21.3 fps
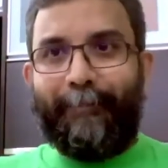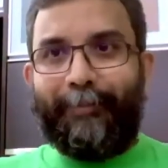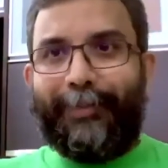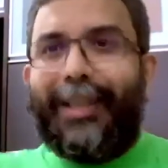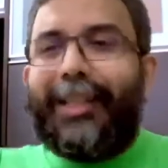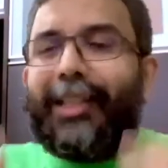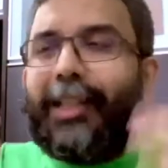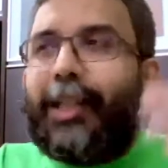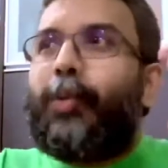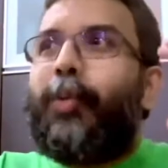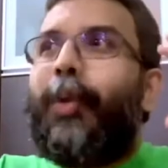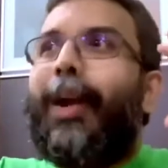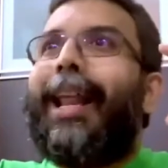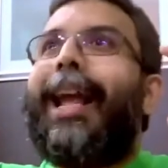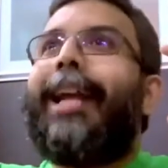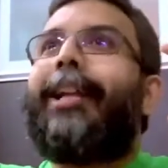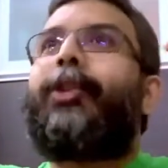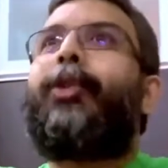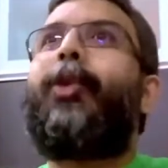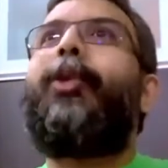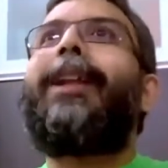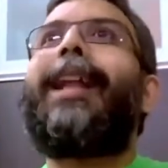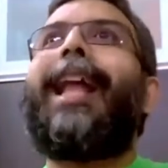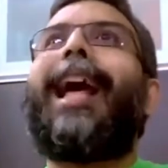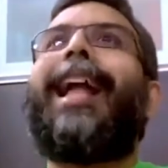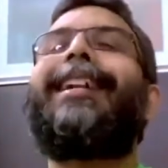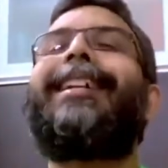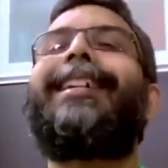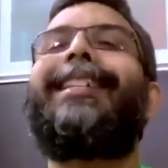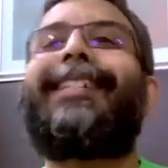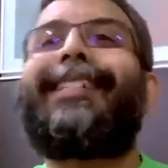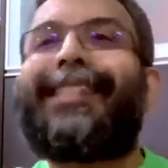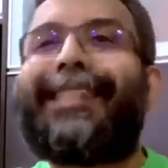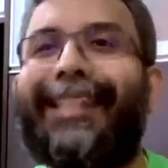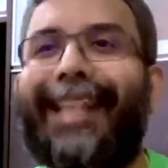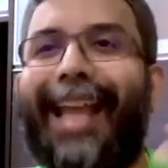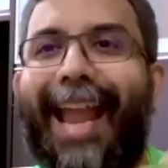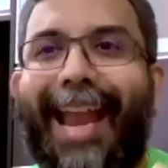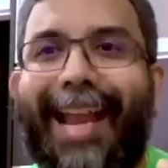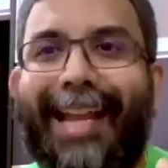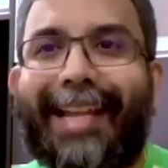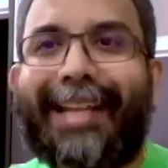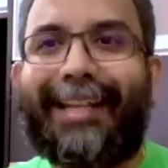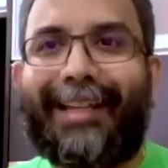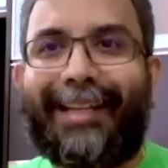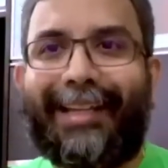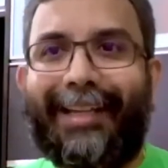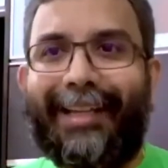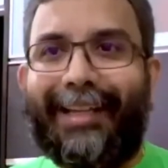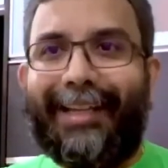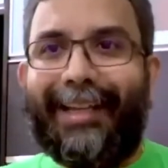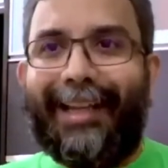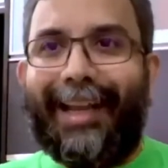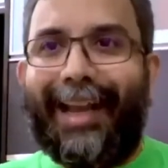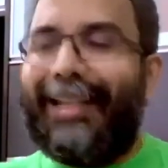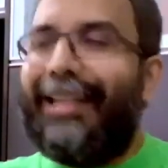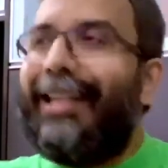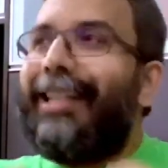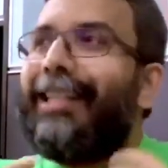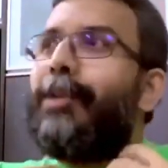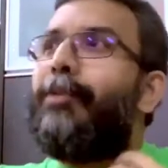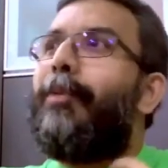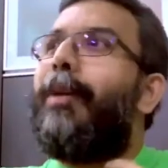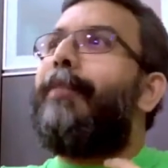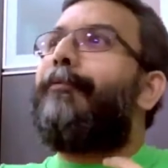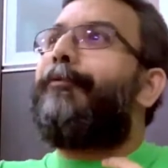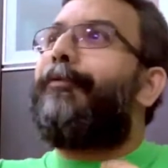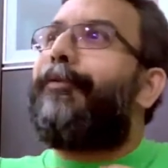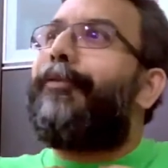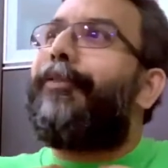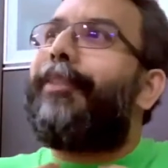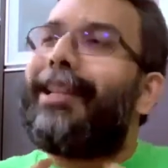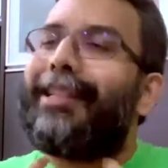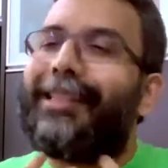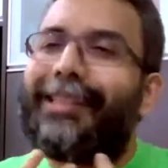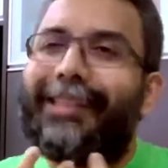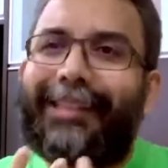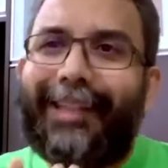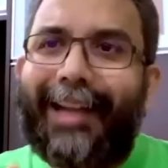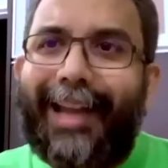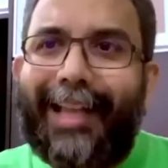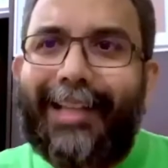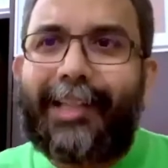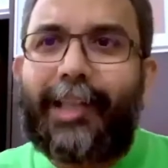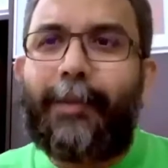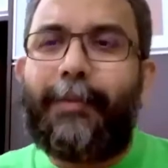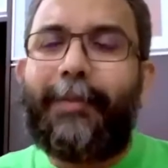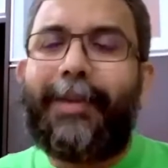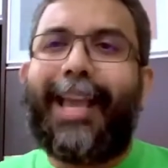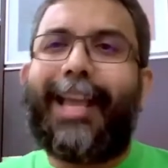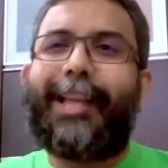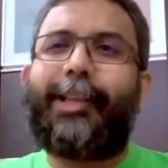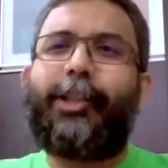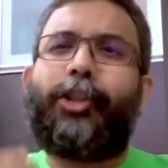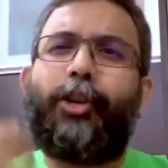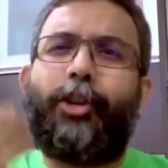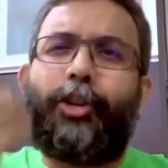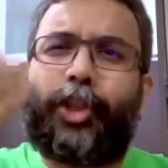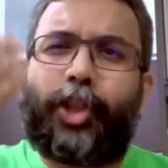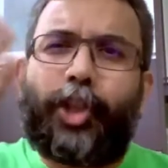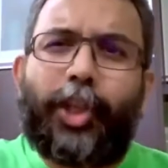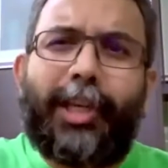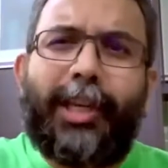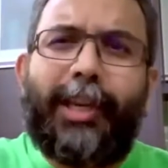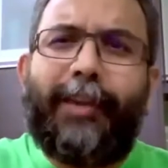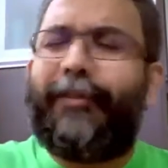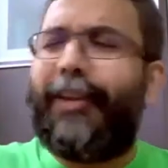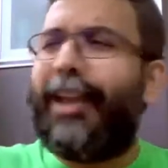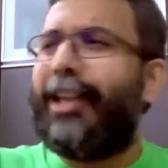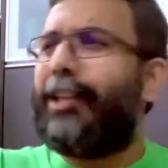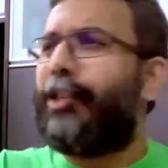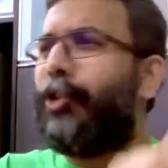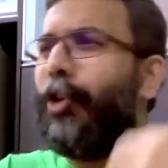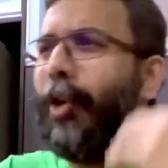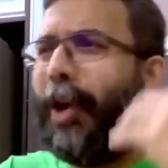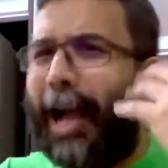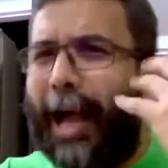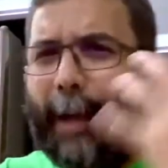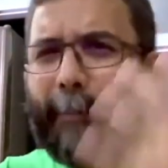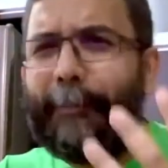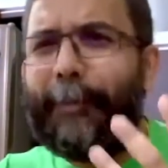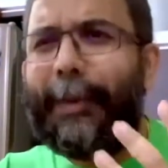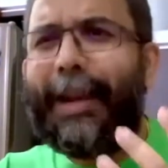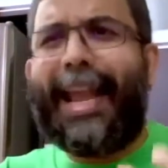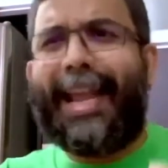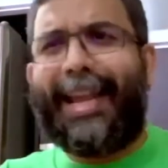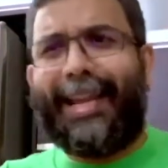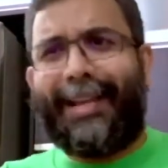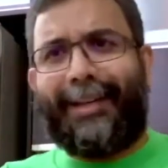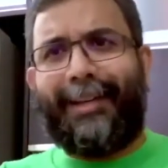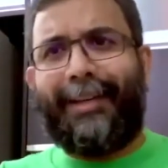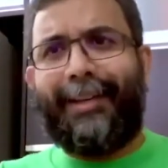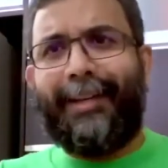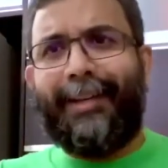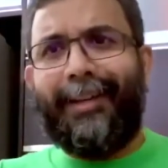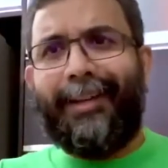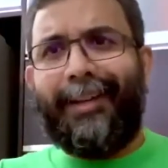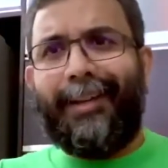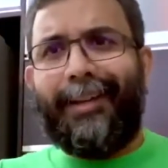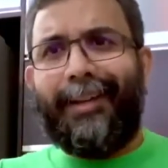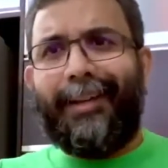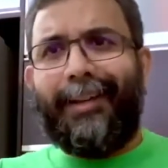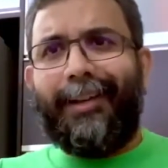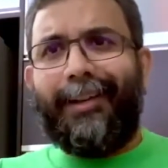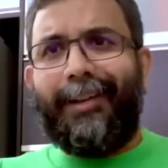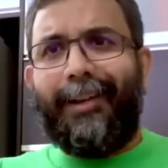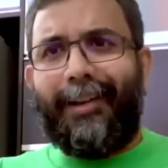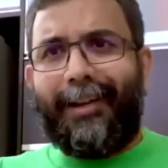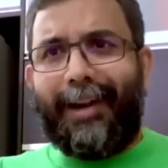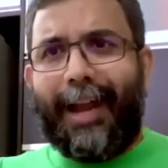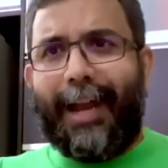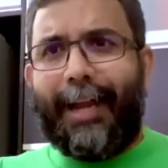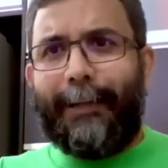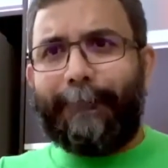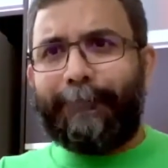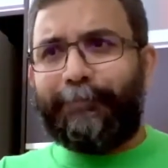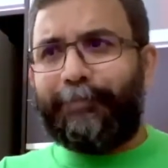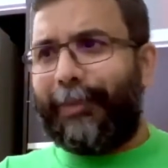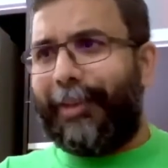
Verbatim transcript: This is what I don't understand. And this is what frustrates me as your chief, as your upline. Alright?